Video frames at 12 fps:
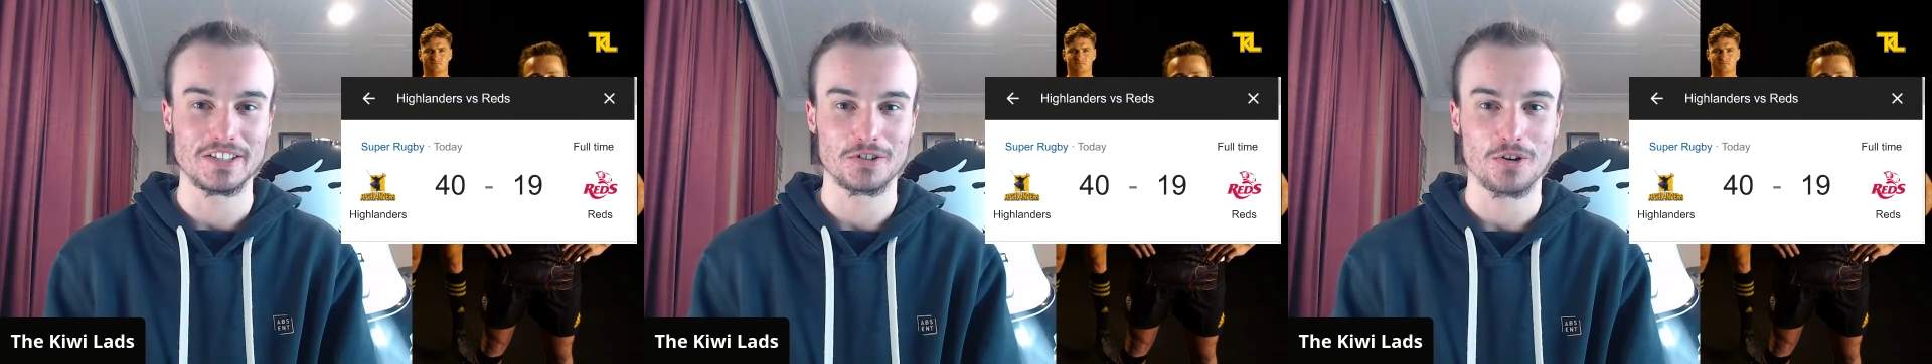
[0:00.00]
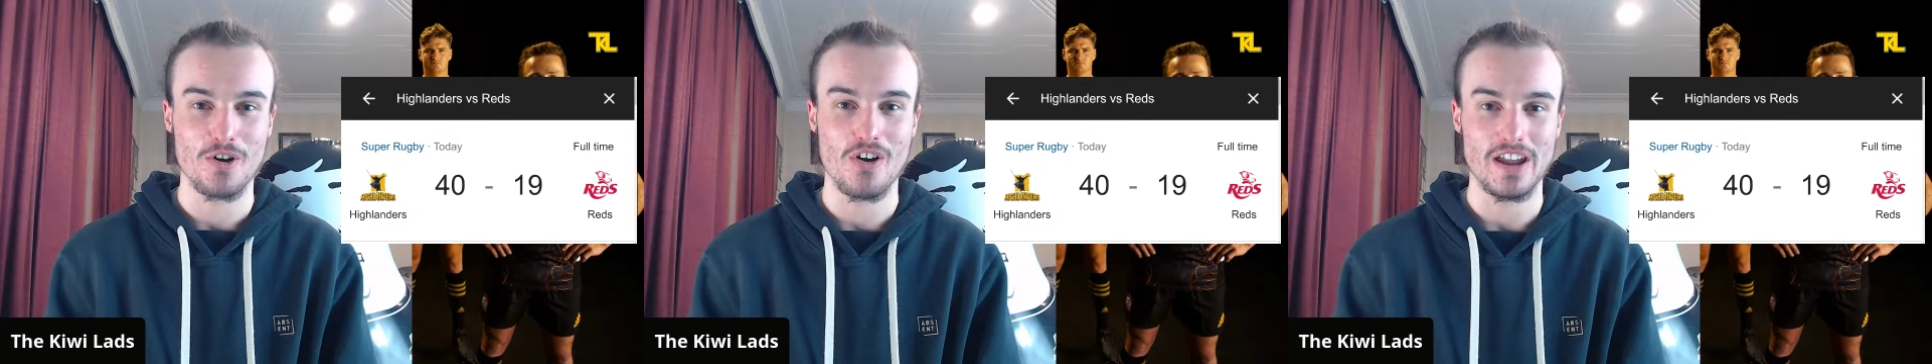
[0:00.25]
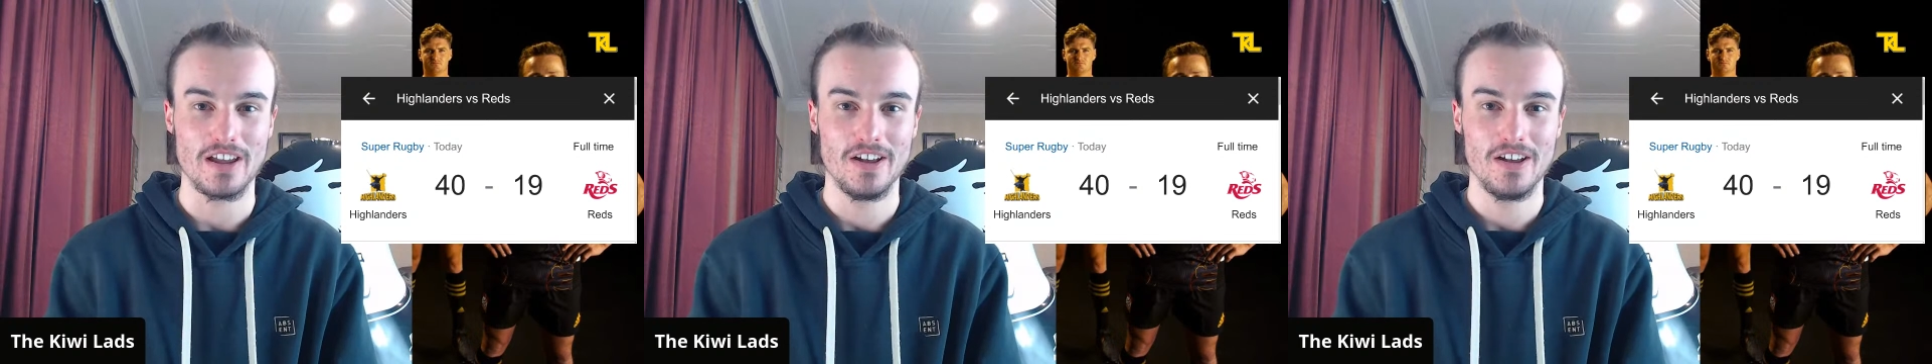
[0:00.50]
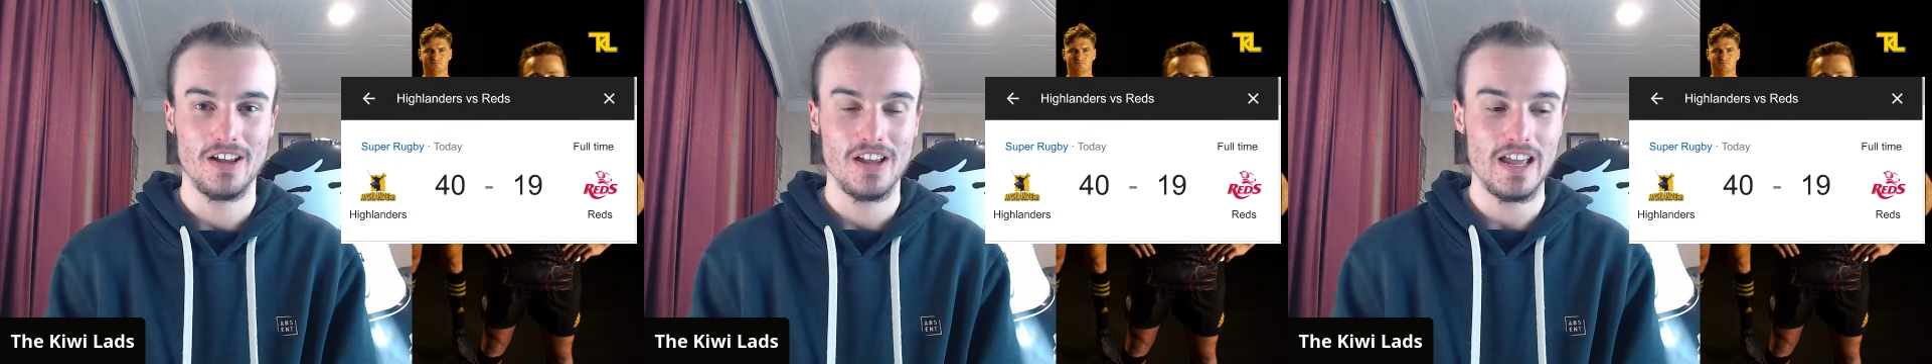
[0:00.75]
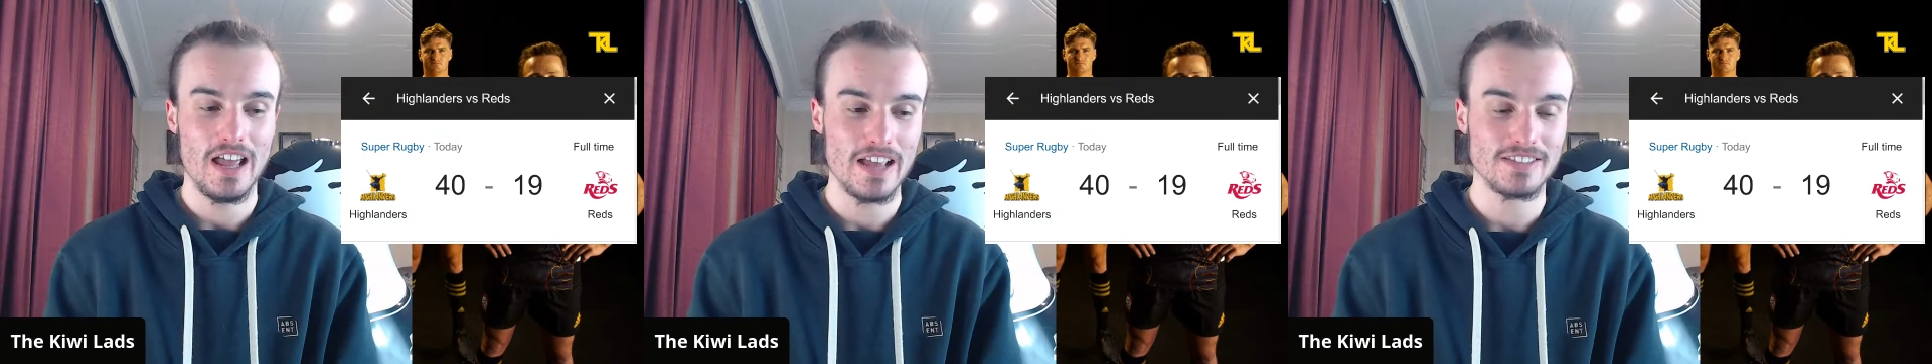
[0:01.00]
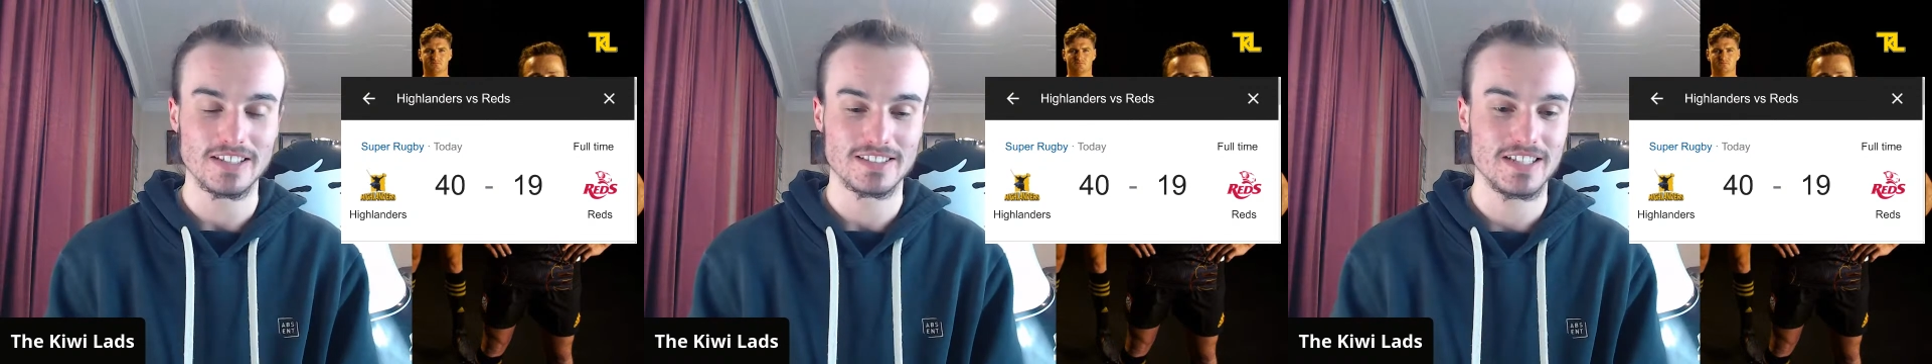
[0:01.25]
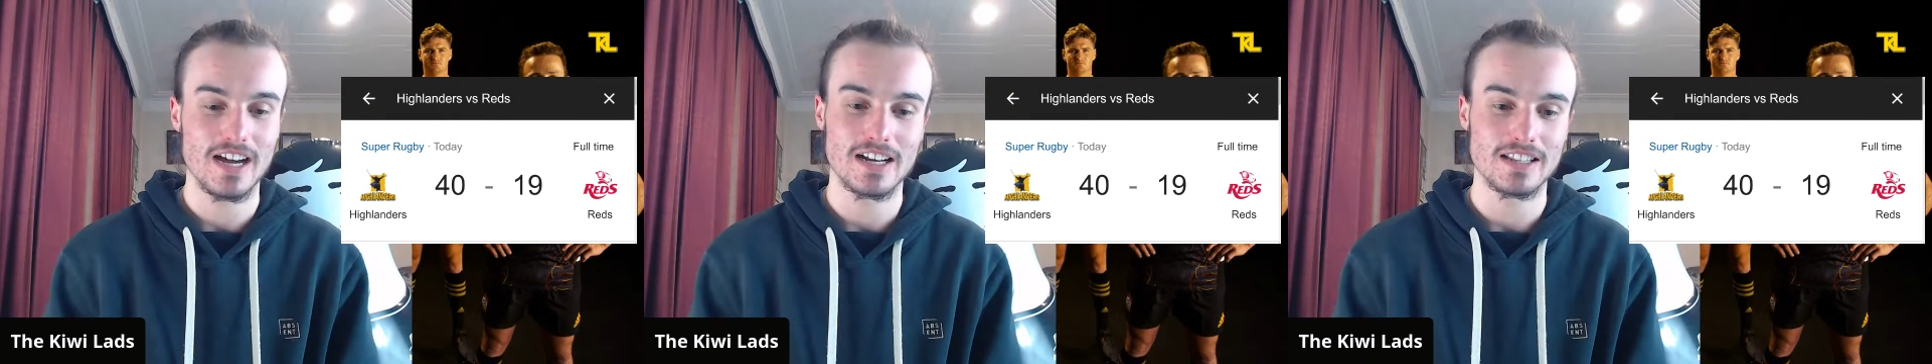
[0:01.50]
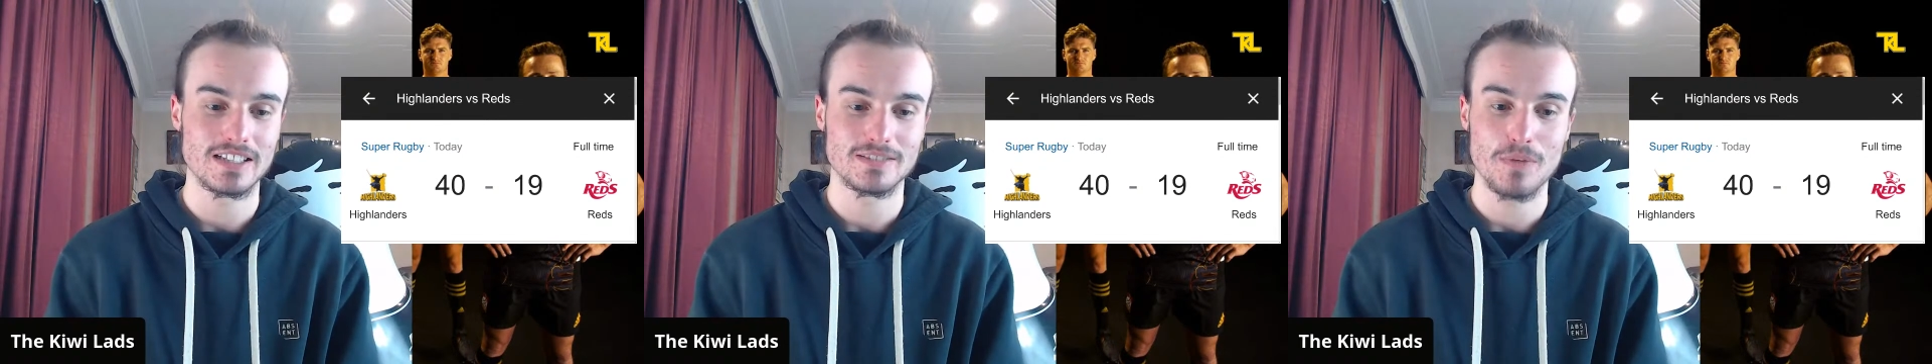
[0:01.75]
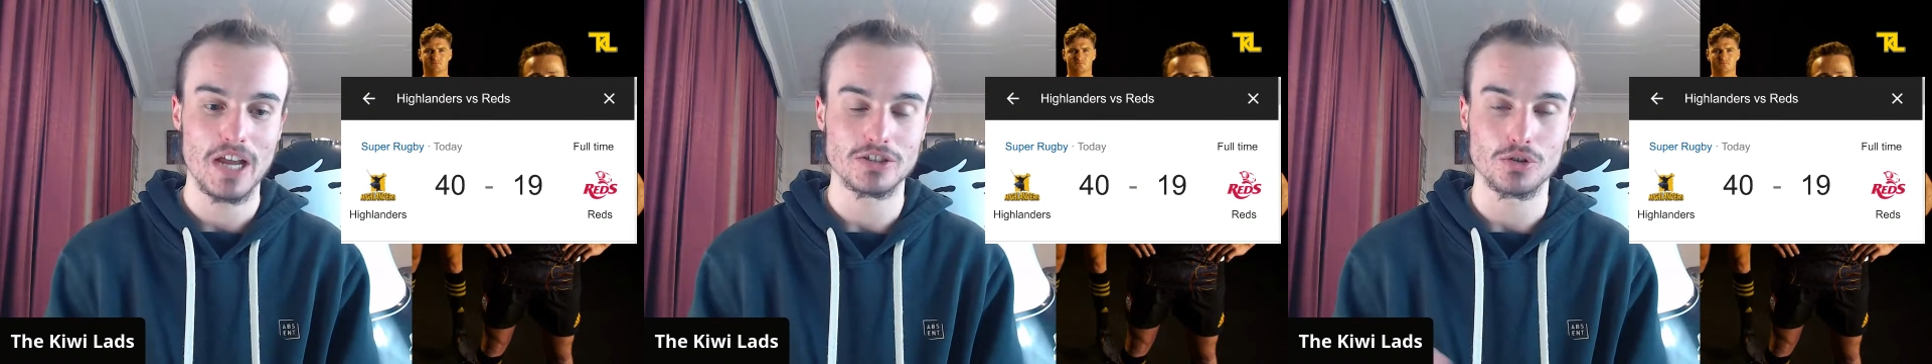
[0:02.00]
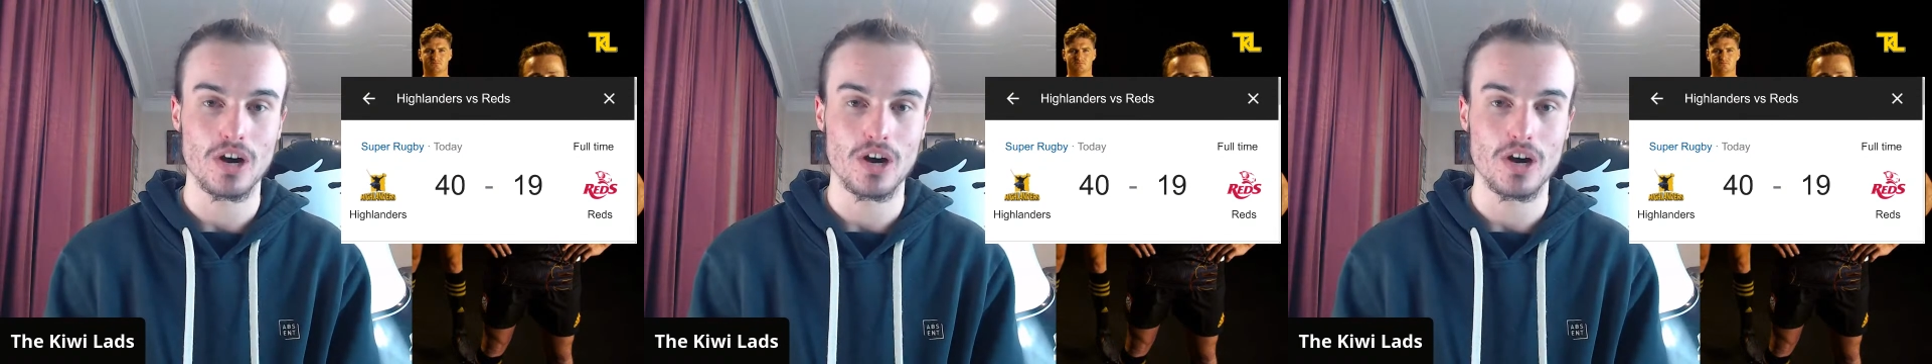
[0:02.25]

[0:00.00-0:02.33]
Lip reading: try at the start of this match.